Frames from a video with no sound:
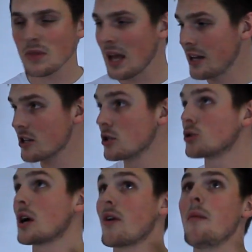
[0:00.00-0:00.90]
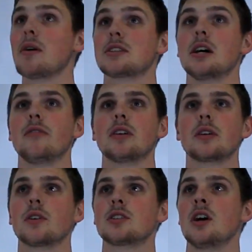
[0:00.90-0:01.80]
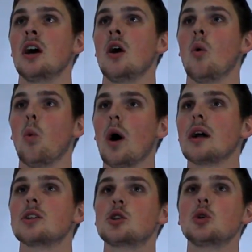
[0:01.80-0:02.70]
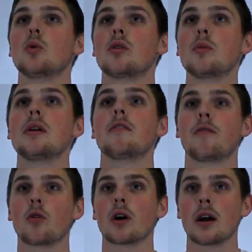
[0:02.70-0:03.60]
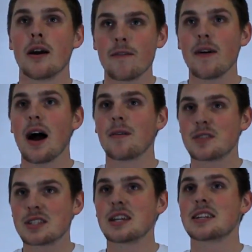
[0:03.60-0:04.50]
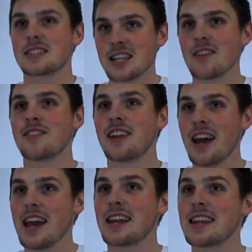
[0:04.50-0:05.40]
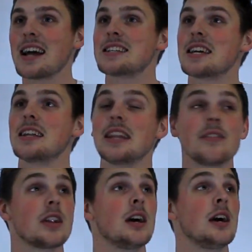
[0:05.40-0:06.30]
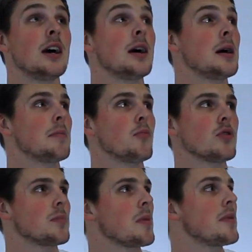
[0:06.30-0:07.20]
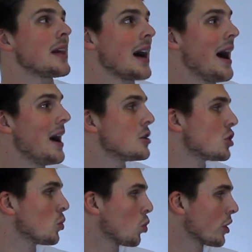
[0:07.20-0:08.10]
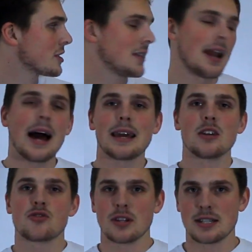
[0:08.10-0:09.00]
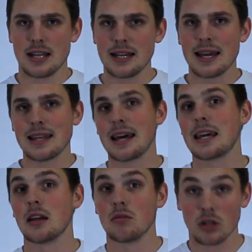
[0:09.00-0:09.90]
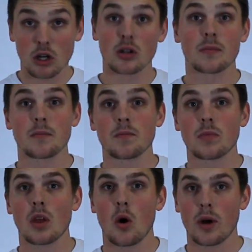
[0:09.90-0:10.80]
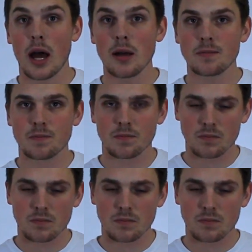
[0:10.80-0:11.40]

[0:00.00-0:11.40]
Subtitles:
I just looked around myself and there is 1, 2, 3, 4, 5, 6, 7, 8, 9, 10, 11, more than maybe like 100 words that I can translate and I can learn, okay?